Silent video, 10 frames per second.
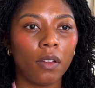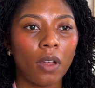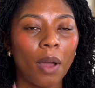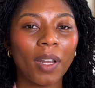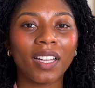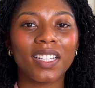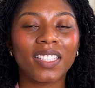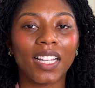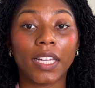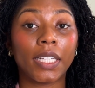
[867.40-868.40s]
I'm not gonna
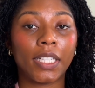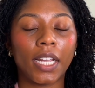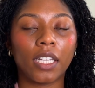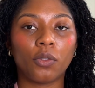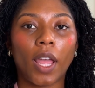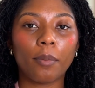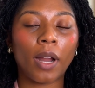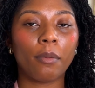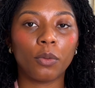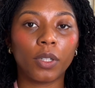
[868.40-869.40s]
say like in a negative way, I
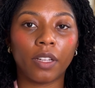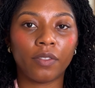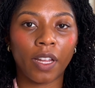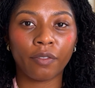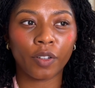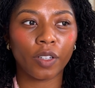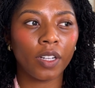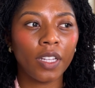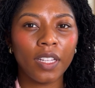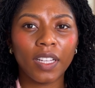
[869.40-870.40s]
probably would have never
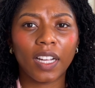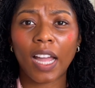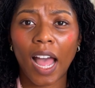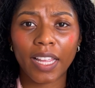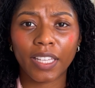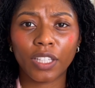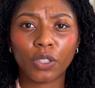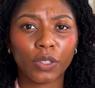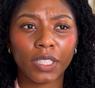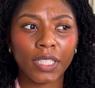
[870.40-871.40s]
gotten
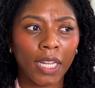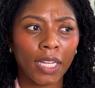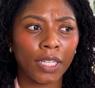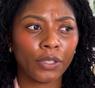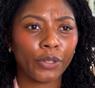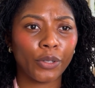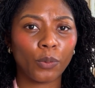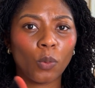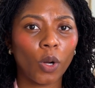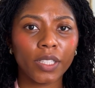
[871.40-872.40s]
or attained or
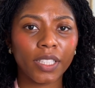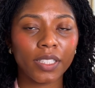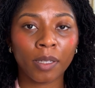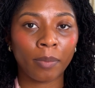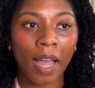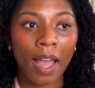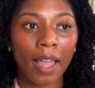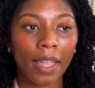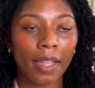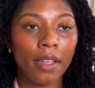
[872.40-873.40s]
wanted to
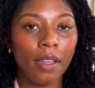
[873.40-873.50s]
buy,